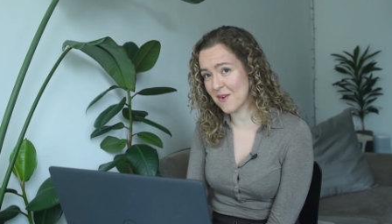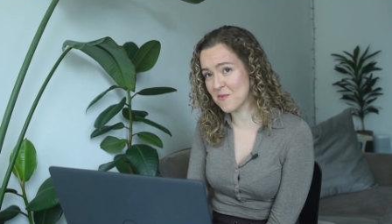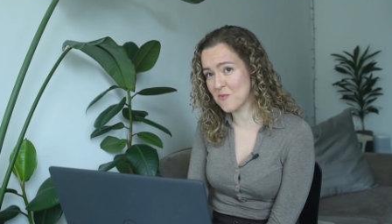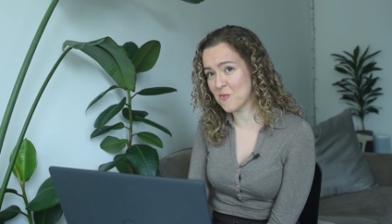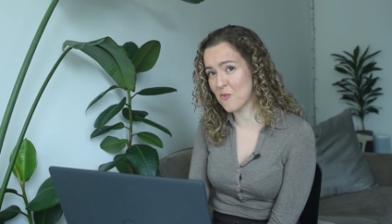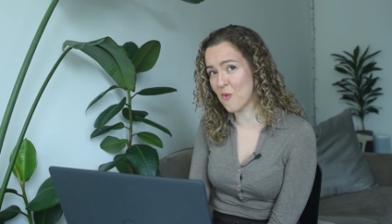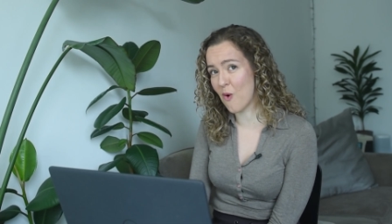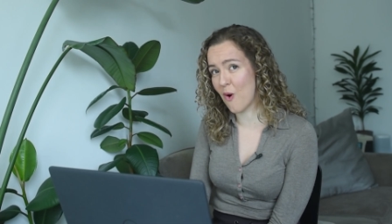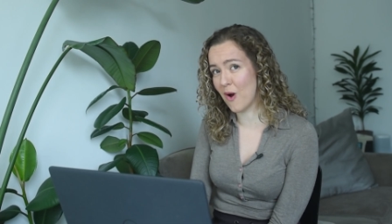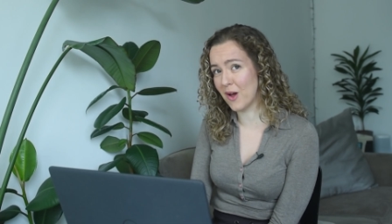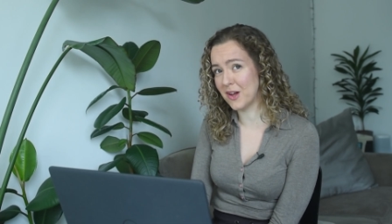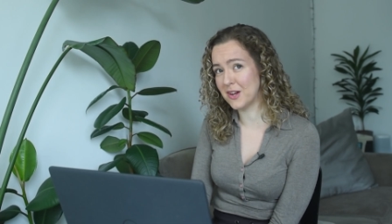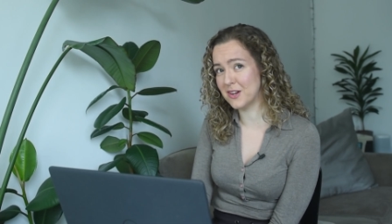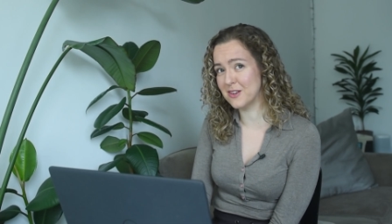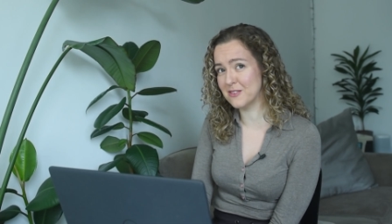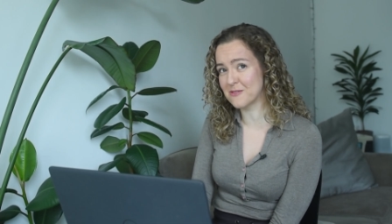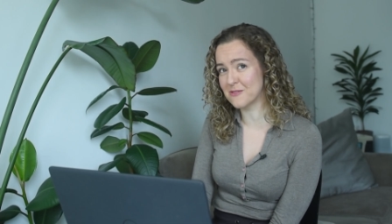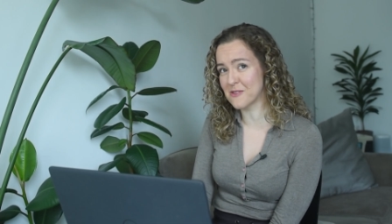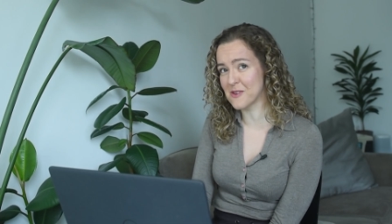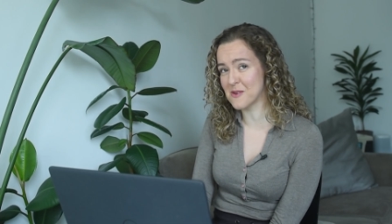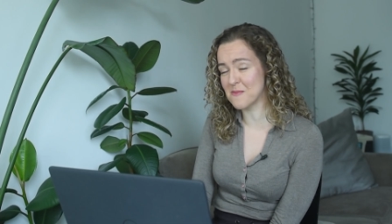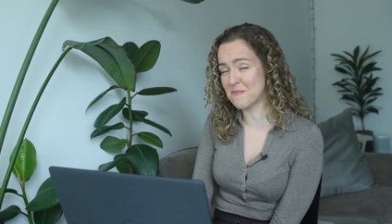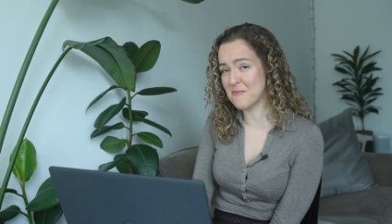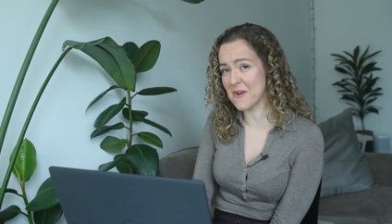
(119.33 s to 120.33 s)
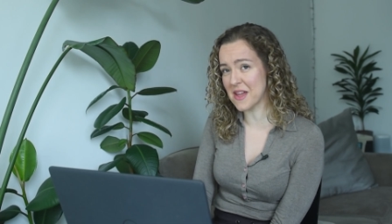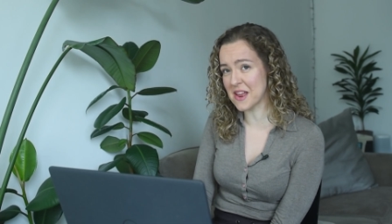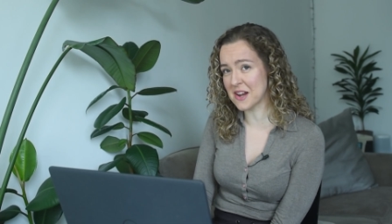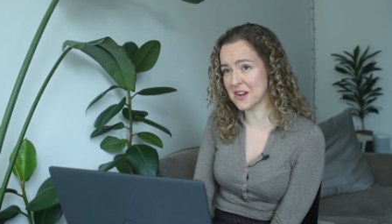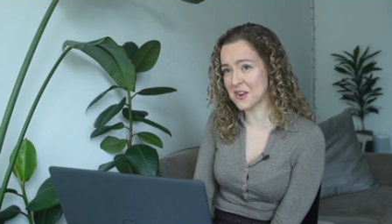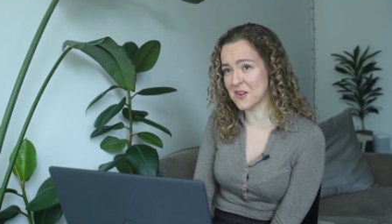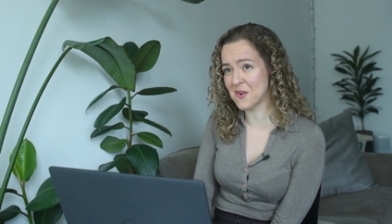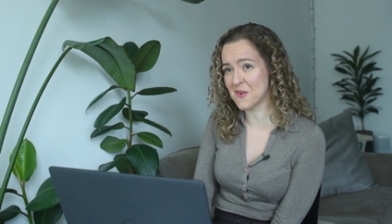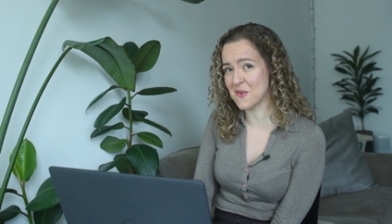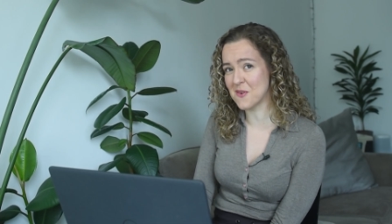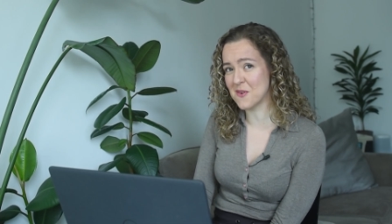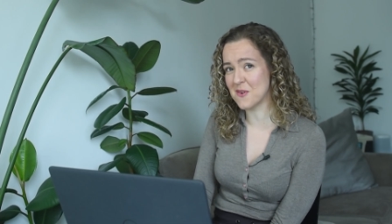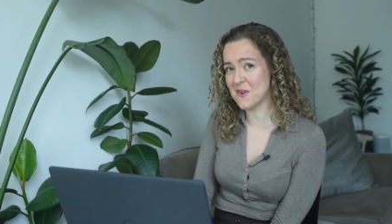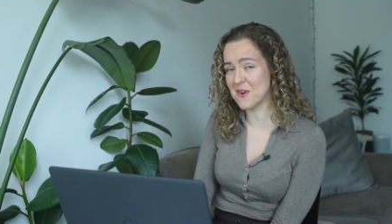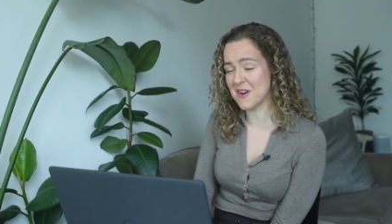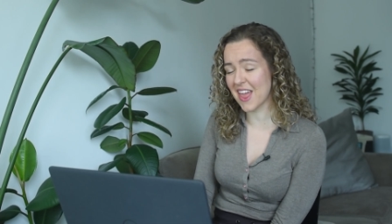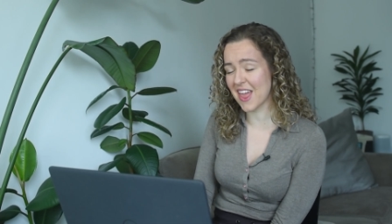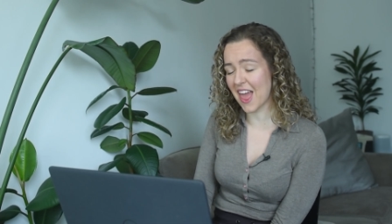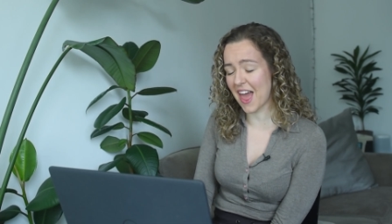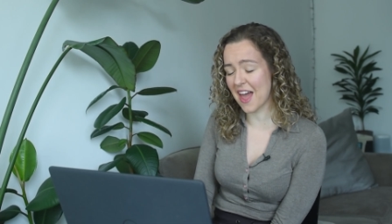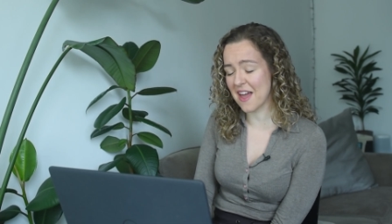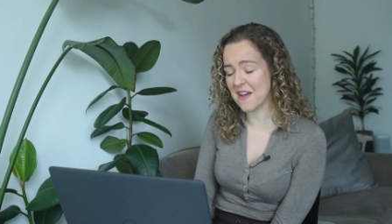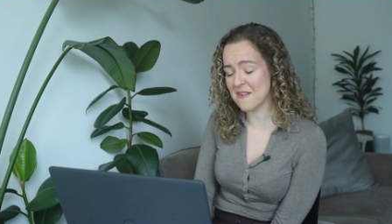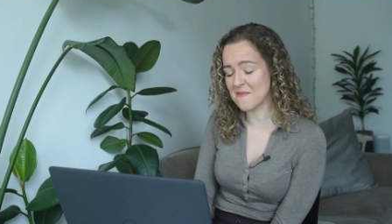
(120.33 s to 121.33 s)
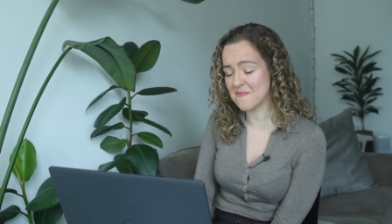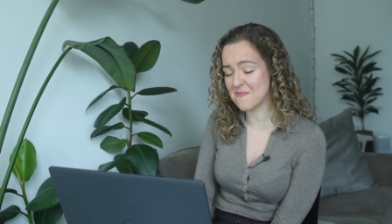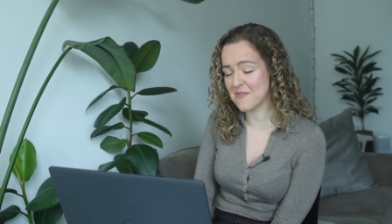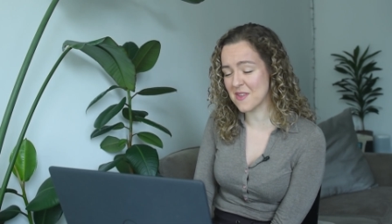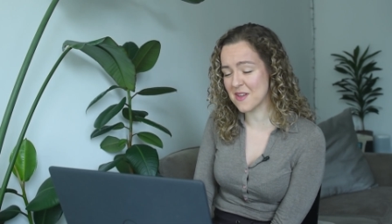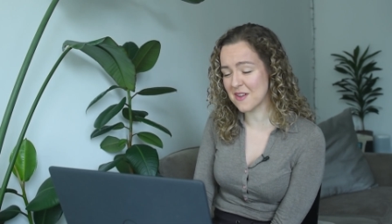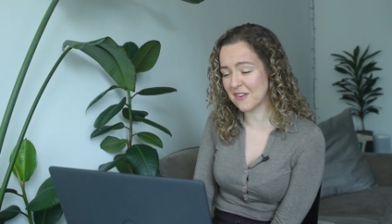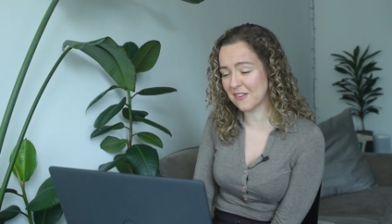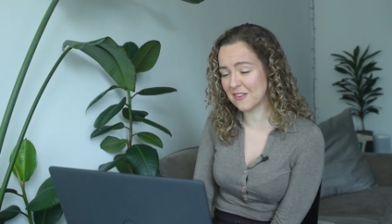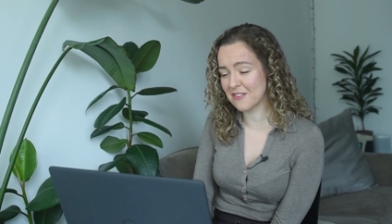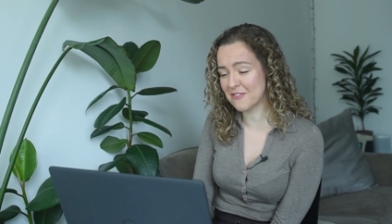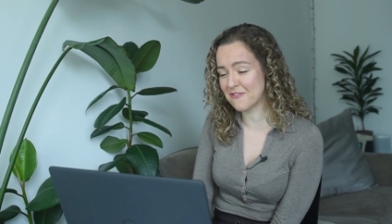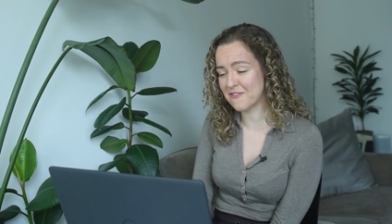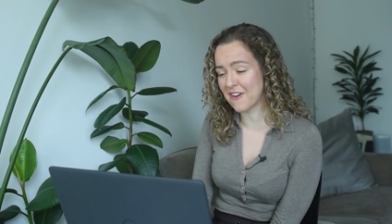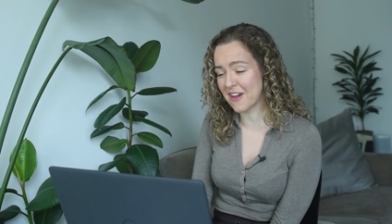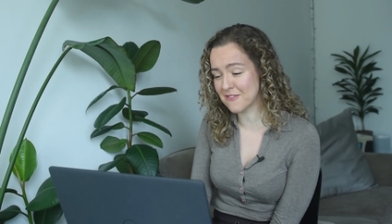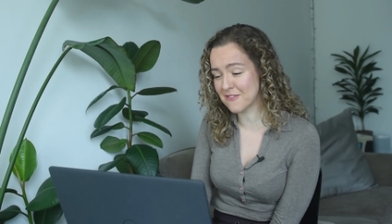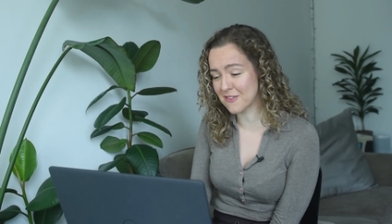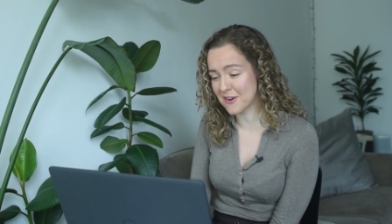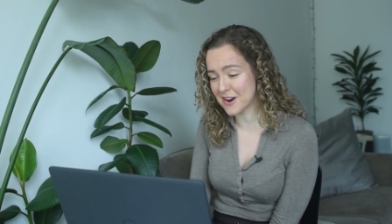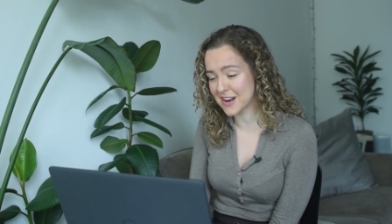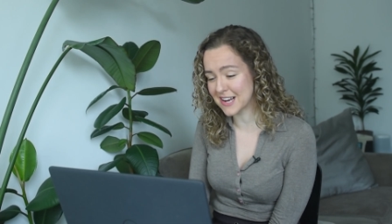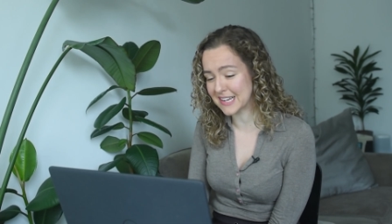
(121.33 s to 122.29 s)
what have been your favourite